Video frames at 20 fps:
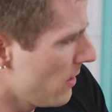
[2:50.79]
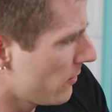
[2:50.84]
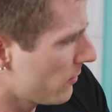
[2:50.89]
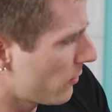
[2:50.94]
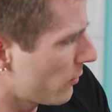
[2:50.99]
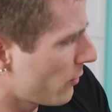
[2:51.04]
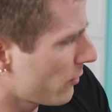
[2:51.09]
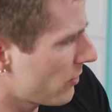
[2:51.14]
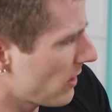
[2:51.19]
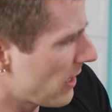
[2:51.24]

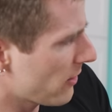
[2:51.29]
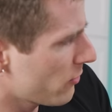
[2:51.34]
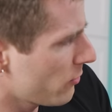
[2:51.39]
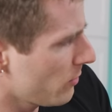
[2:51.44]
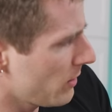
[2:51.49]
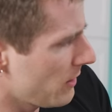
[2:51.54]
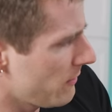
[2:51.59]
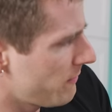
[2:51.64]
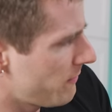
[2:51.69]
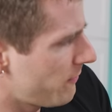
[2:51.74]
So there's
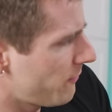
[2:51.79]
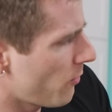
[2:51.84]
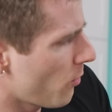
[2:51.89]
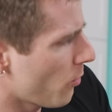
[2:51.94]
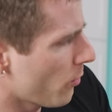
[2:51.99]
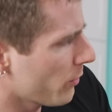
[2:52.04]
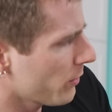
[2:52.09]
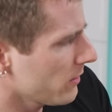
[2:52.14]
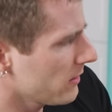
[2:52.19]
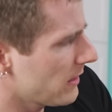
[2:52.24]
actually
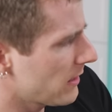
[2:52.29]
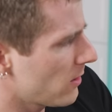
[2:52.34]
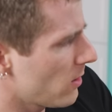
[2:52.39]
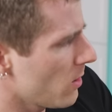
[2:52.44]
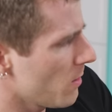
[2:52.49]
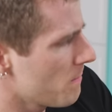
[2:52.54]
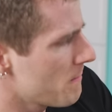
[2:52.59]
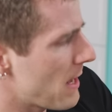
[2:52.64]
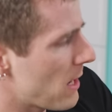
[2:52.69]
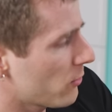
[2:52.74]
four
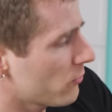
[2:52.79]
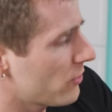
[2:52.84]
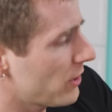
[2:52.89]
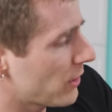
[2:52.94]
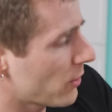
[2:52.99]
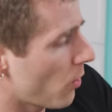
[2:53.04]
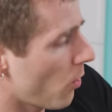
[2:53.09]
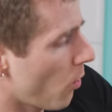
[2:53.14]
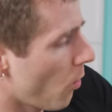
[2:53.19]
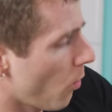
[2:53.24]
little
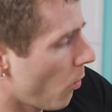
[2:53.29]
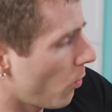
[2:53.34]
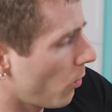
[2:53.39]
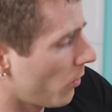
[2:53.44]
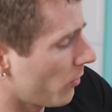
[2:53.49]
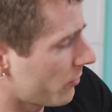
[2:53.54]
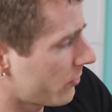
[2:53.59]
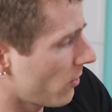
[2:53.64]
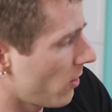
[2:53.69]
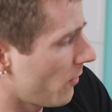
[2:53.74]
mounting
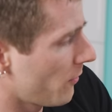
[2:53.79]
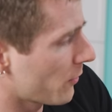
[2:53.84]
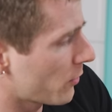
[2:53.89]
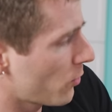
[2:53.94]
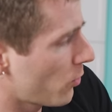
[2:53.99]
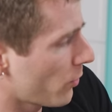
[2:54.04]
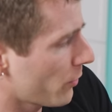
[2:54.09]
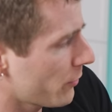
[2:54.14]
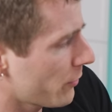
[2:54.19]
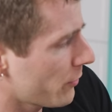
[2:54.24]
holes on the
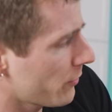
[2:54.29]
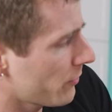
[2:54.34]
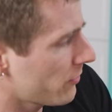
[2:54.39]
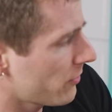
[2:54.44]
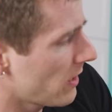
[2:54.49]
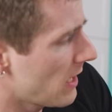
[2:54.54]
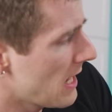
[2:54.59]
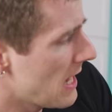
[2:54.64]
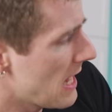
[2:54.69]
corners,